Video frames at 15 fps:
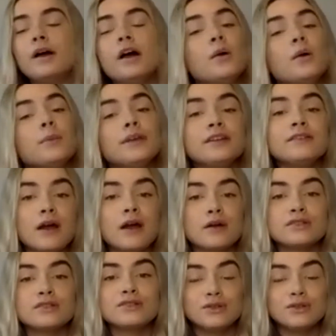we need around
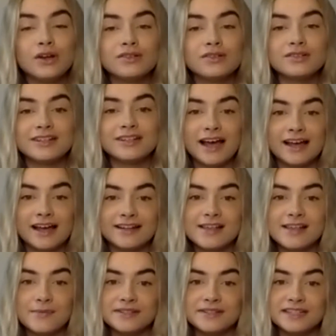
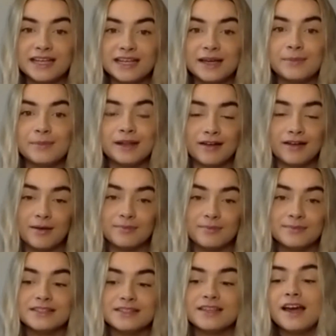270
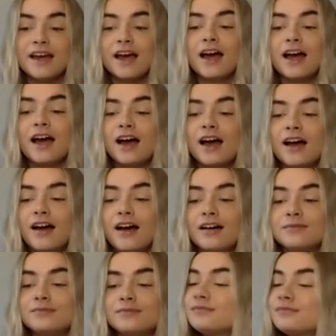milligrams.
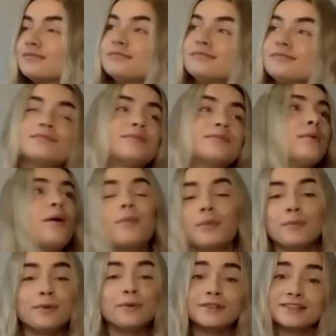Well,
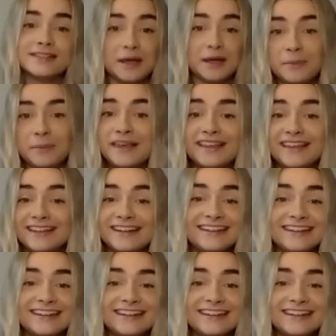what does that mean?